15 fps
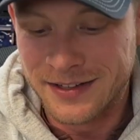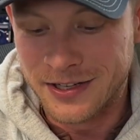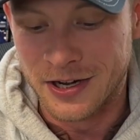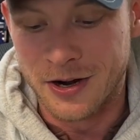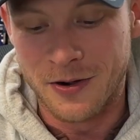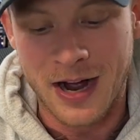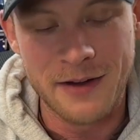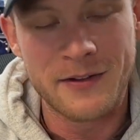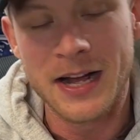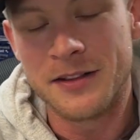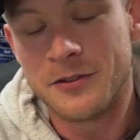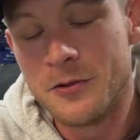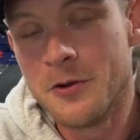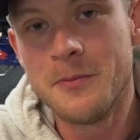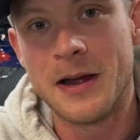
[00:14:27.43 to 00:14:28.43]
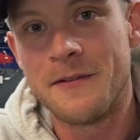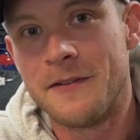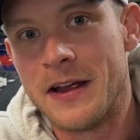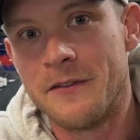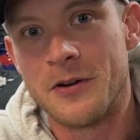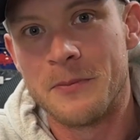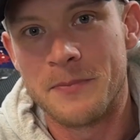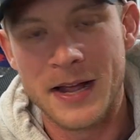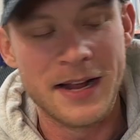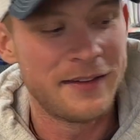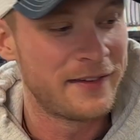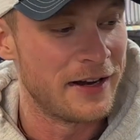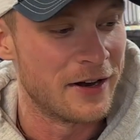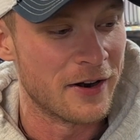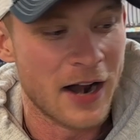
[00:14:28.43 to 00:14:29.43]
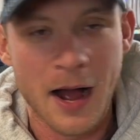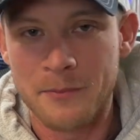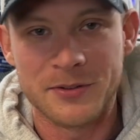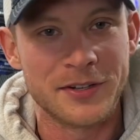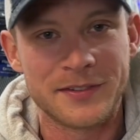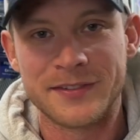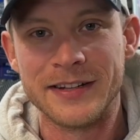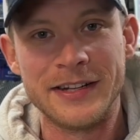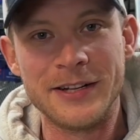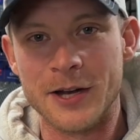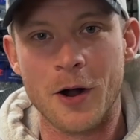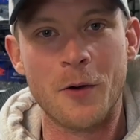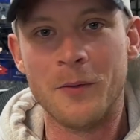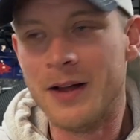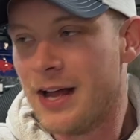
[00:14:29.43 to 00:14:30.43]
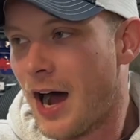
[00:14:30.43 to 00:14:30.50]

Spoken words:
You know, I've got two of my favorite baits here, and I'm just, you know,